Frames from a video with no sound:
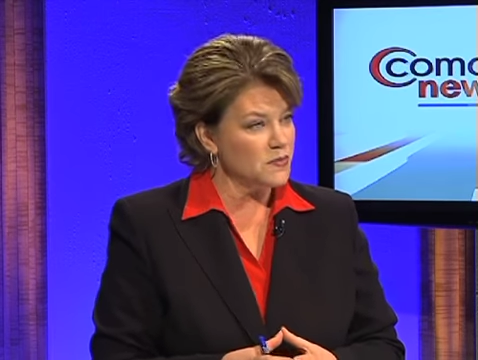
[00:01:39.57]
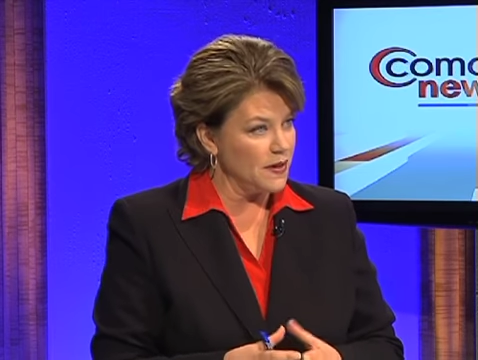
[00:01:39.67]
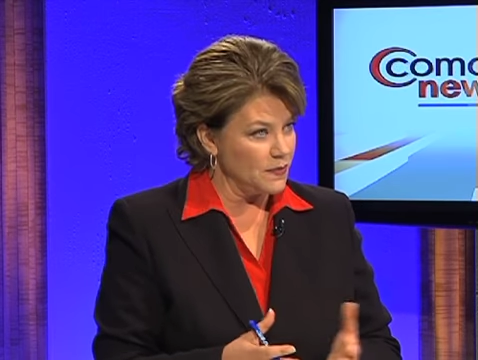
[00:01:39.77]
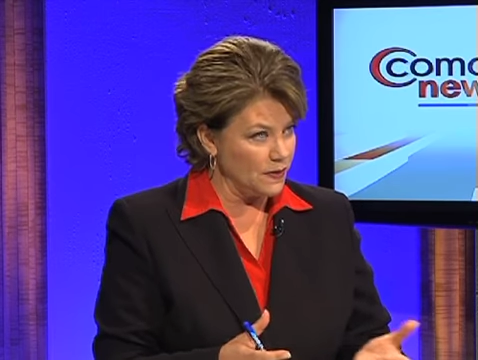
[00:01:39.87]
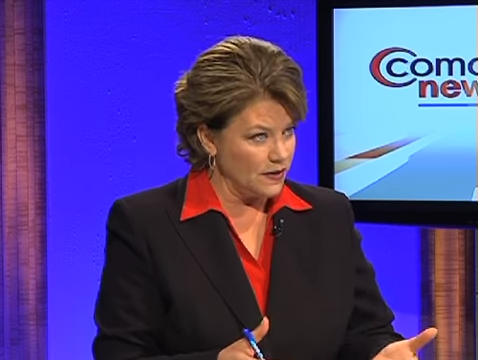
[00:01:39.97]

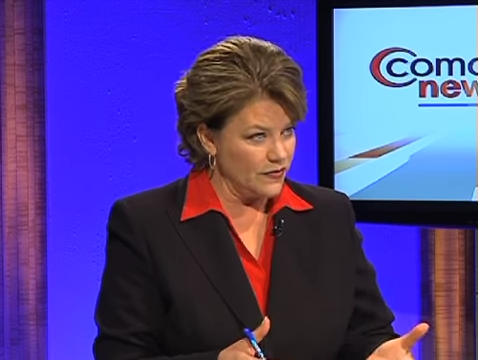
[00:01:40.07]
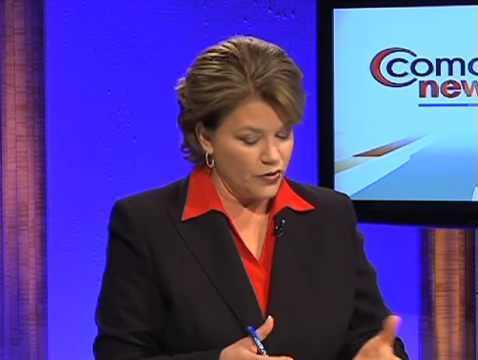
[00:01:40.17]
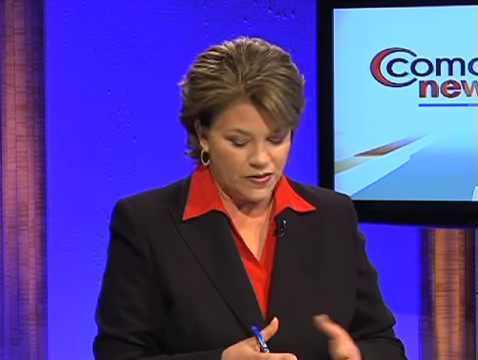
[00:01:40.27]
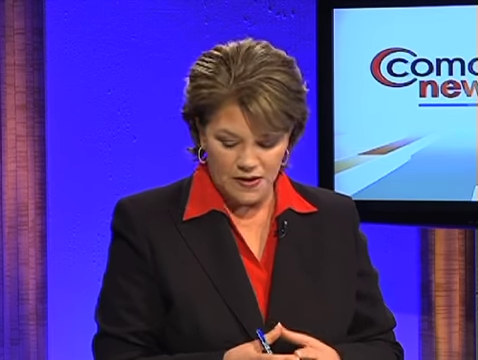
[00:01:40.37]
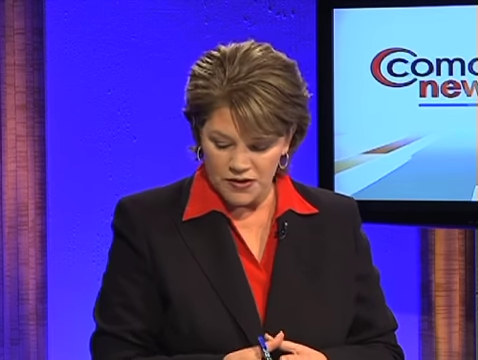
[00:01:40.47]
people live
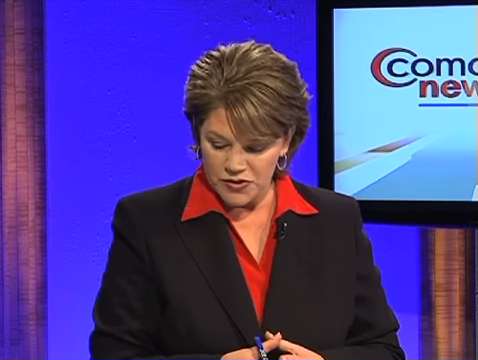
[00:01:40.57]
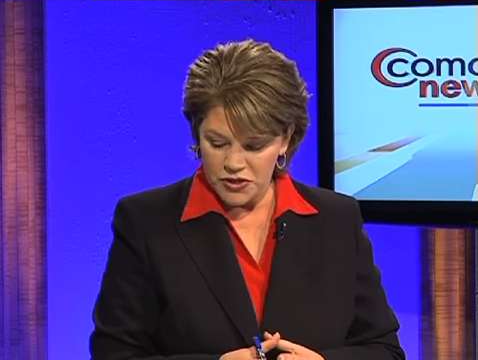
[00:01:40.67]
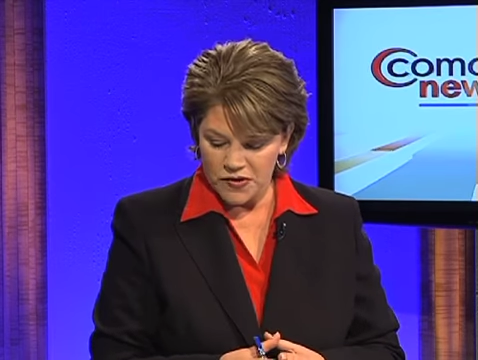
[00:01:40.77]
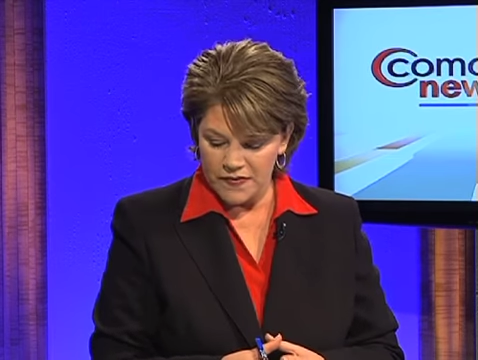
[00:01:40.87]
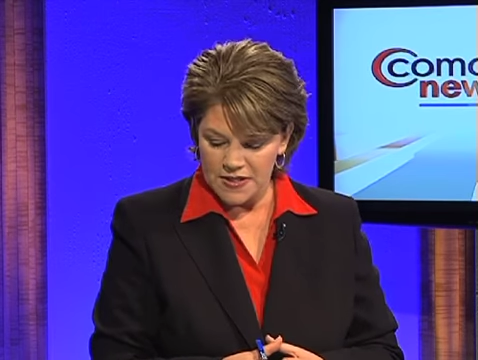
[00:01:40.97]
within your
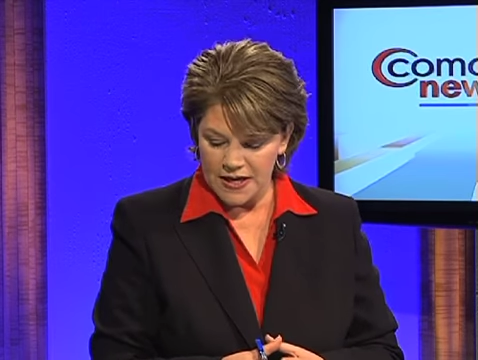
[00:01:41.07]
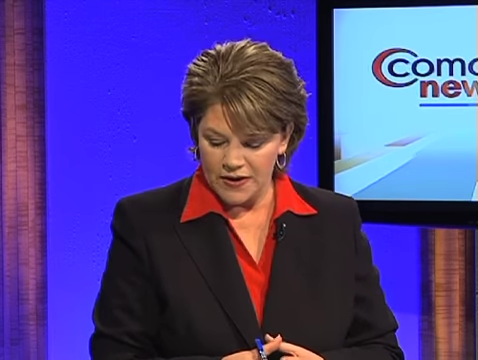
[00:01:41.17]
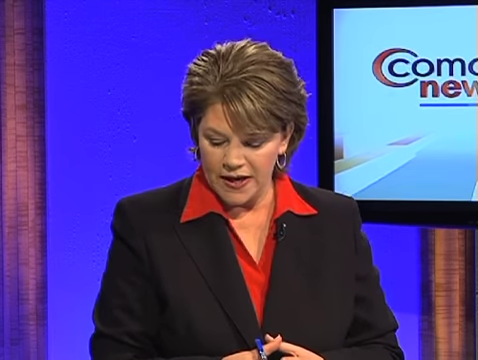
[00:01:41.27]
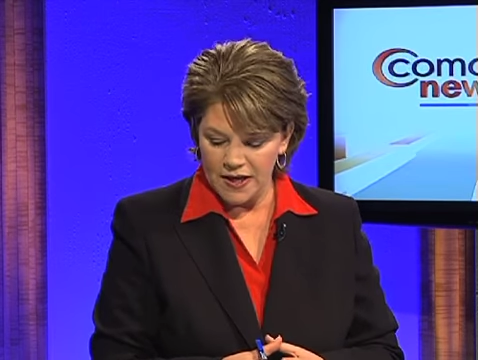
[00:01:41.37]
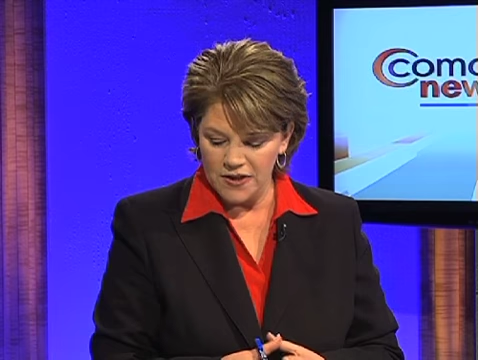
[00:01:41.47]
service area.